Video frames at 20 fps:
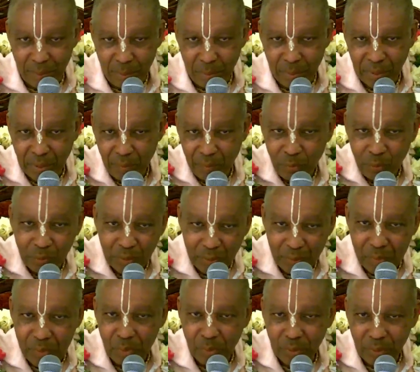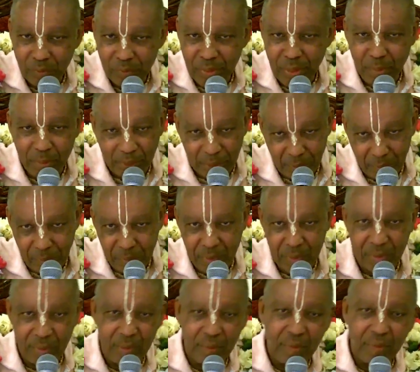People give you gifts, you give them
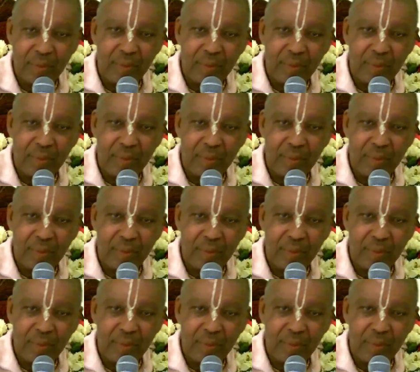gifts.